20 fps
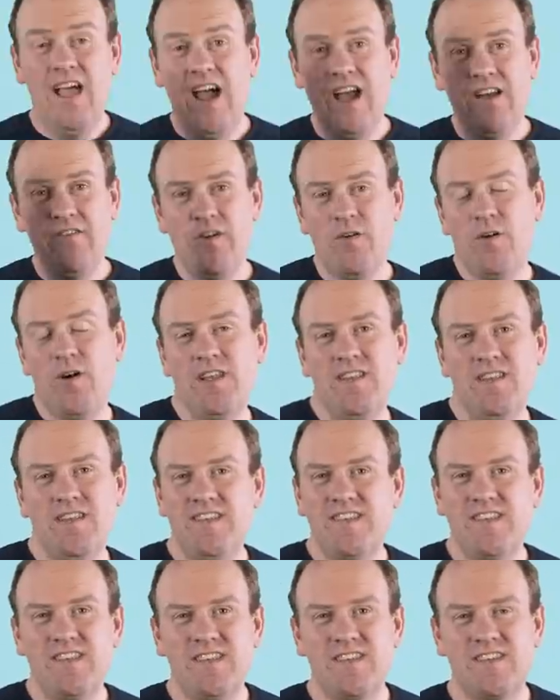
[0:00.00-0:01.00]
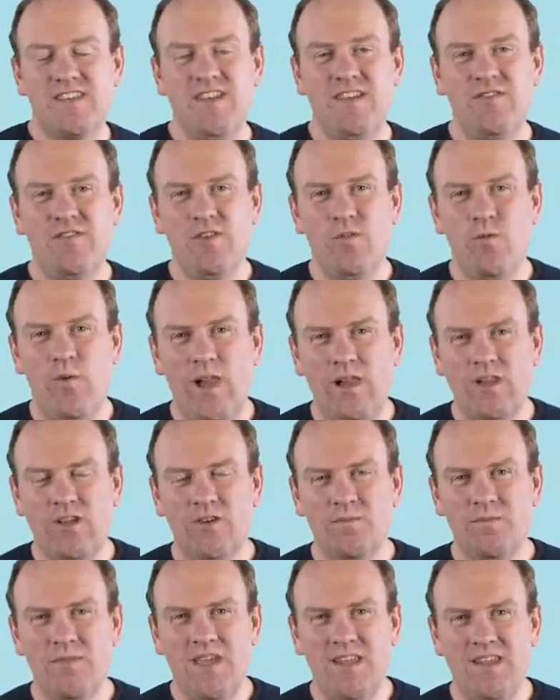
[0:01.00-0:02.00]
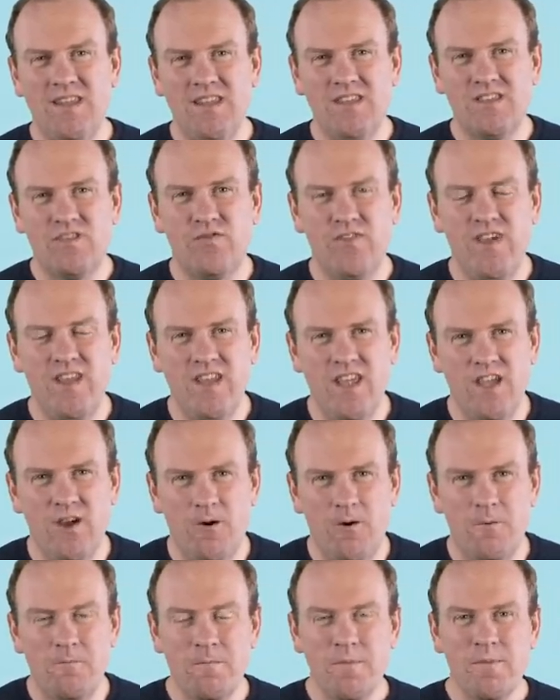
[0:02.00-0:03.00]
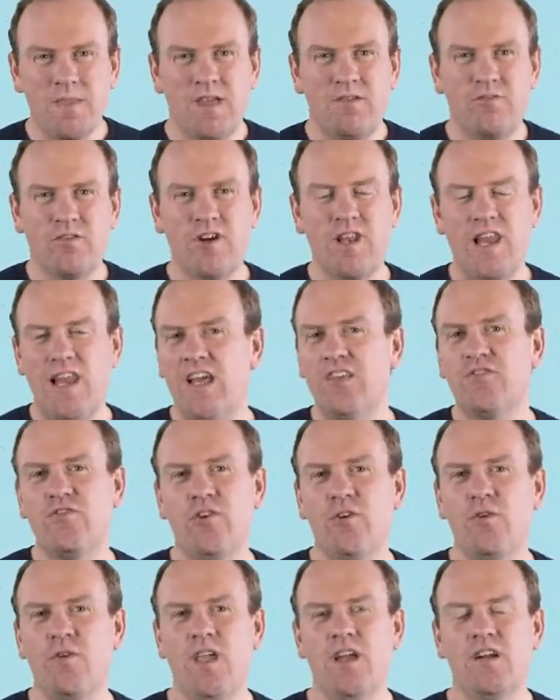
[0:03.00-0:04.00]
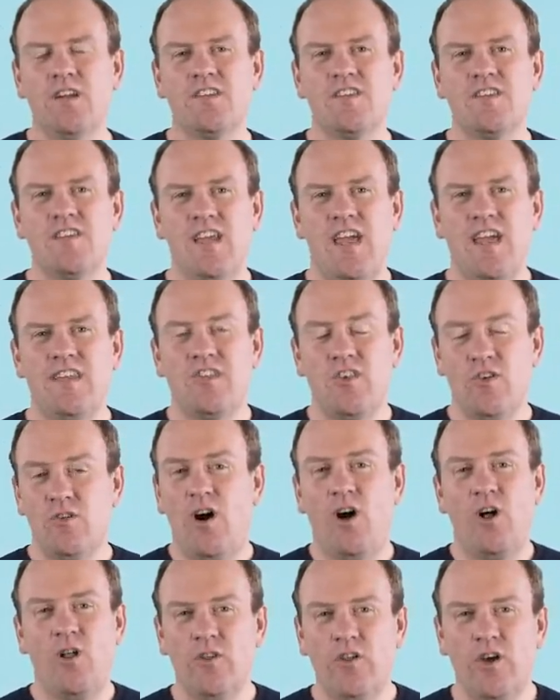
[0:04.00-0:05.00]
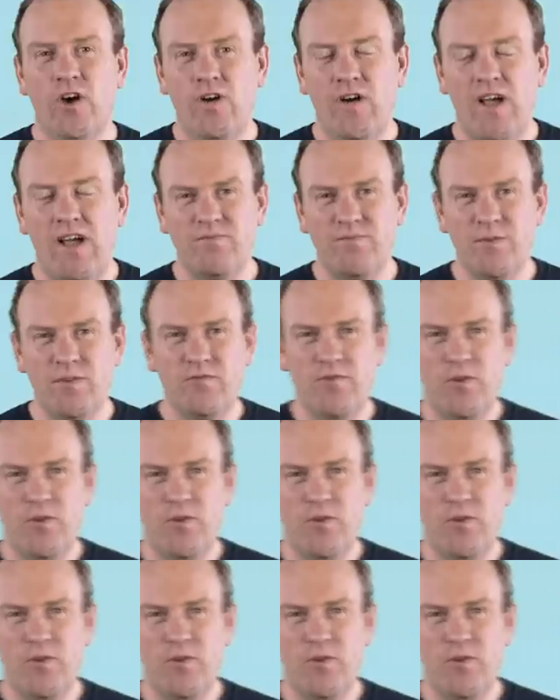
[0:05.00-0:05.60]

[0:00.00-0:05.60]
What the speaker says: Hi everyone, this is Steven. Welcome in this video. For the last few years, as you all know, I've been